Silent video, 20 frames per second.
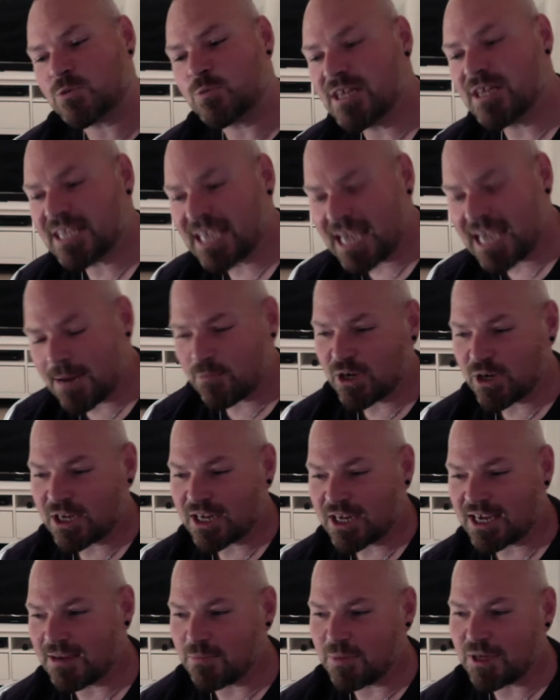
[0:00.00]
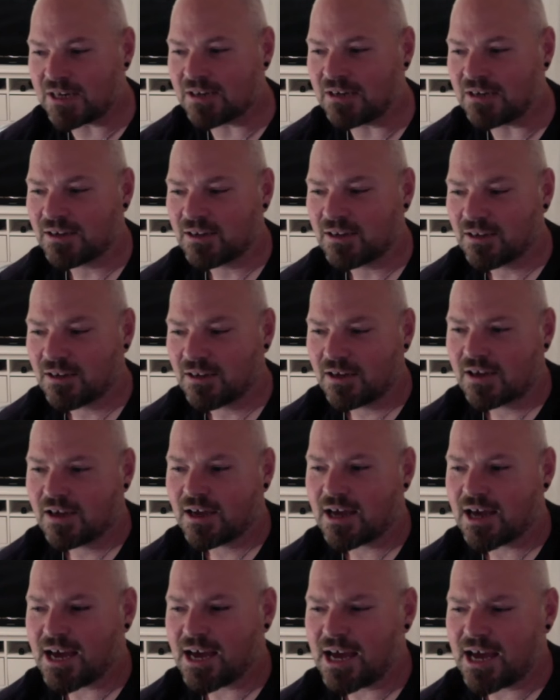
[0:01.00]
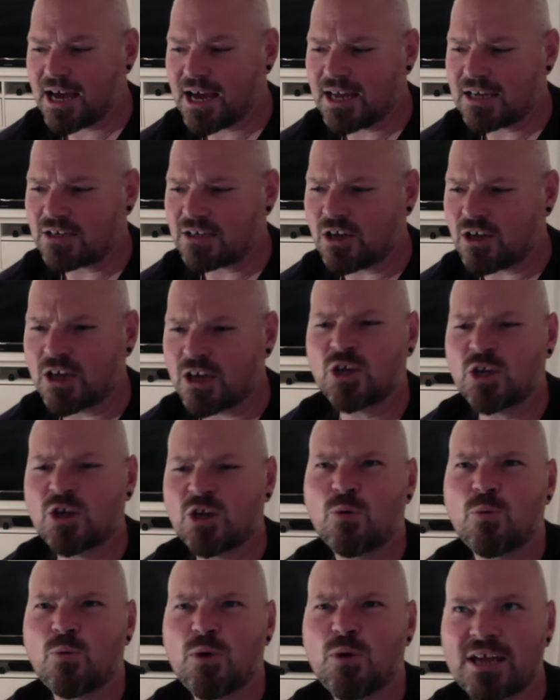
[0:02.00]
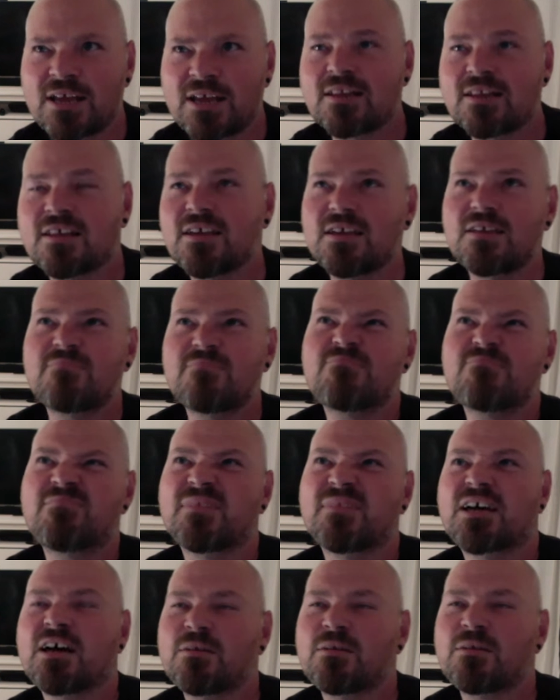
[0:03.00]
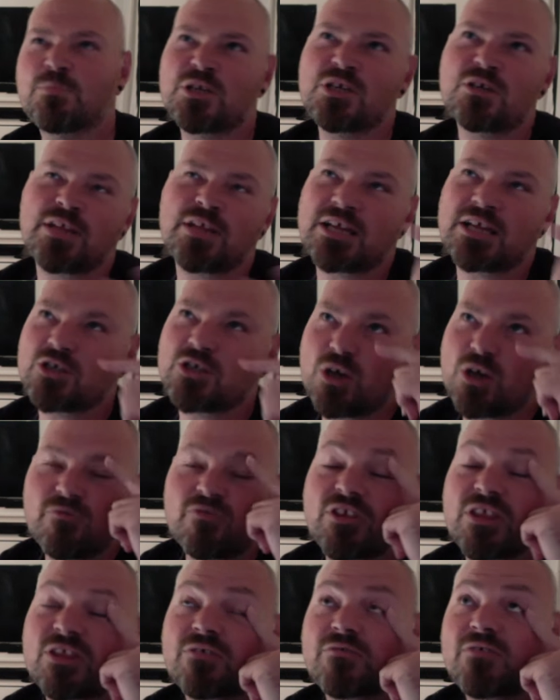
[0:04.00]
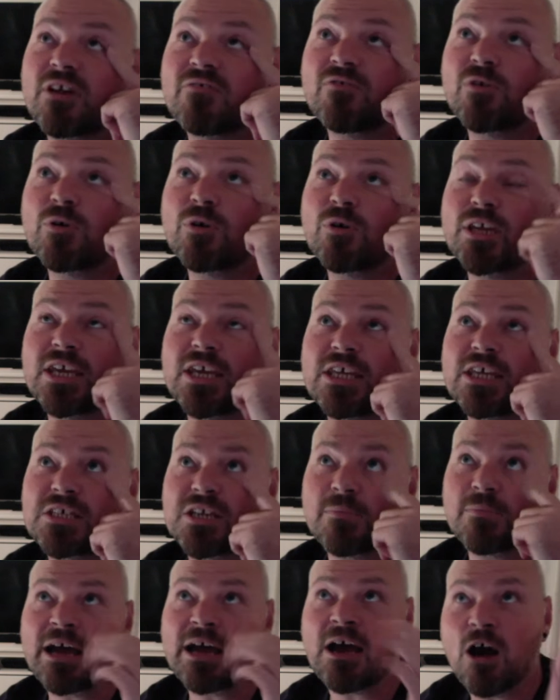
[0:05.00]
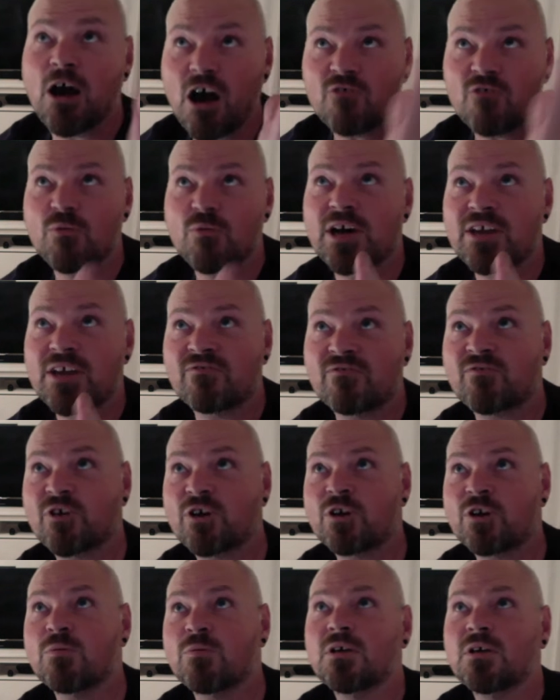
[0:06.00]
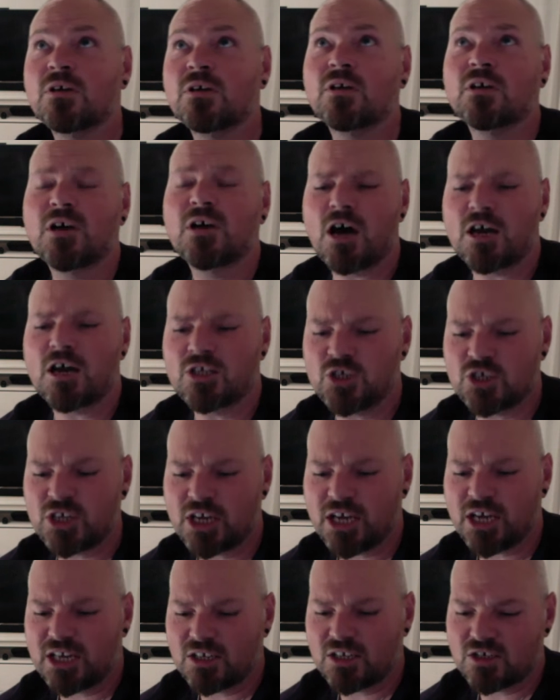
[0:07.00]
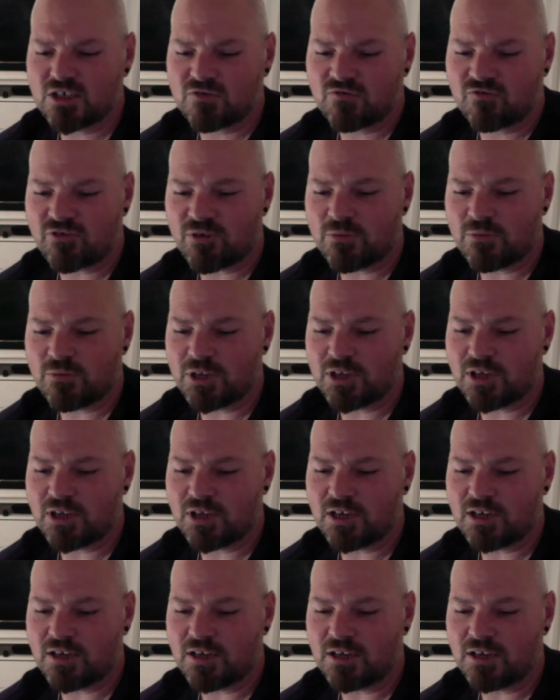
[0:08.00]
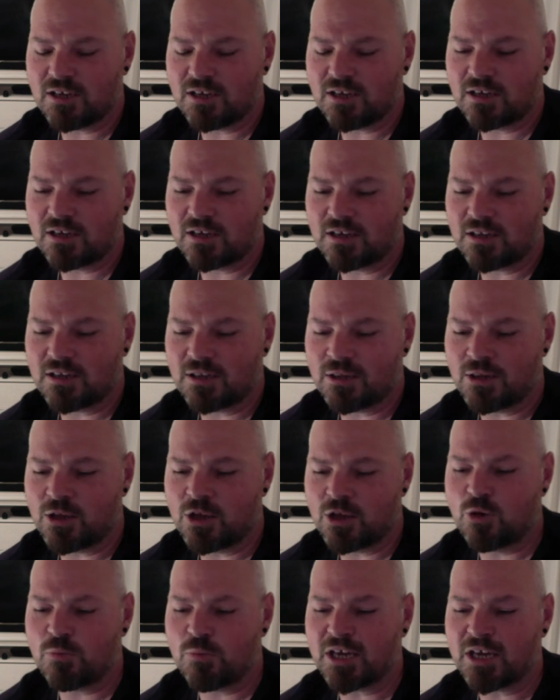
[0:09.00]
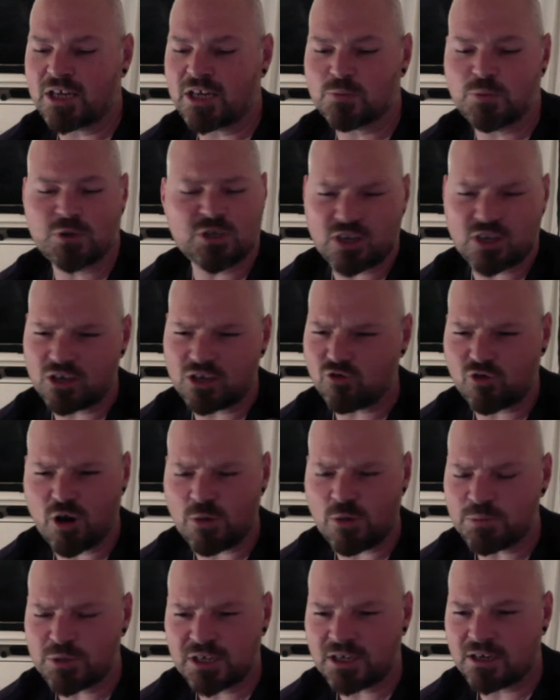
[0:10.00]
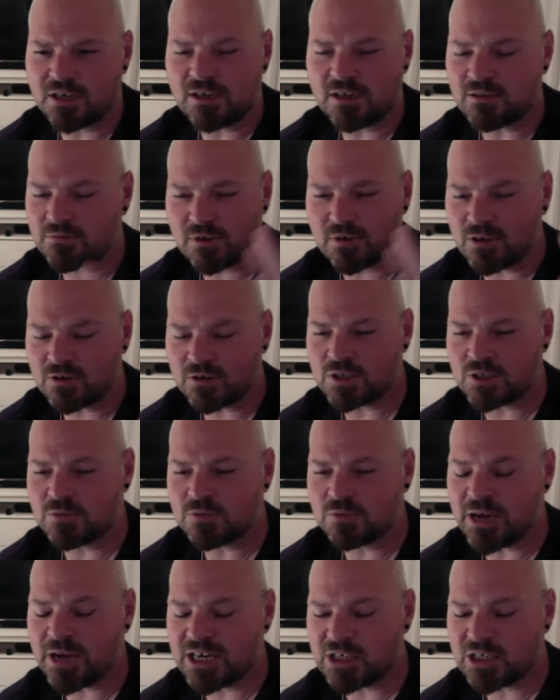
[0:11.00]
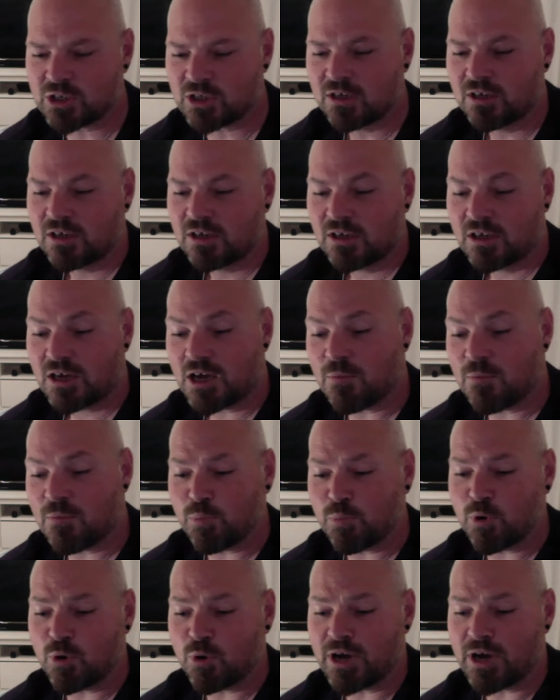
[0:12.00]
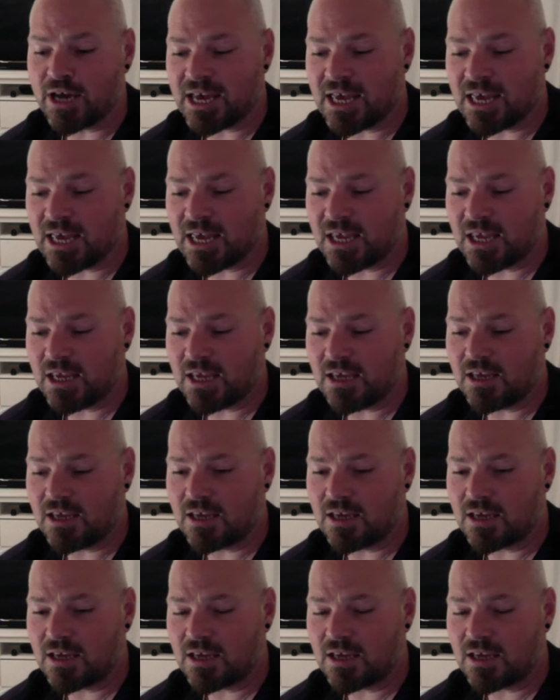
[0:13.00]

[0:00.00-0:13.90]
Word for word: where the camera came in. And I quickly, I'd been doing that job for three or four years. And about halfway through, I changed from the Lumix because I dropped it, it got smashed, and bought a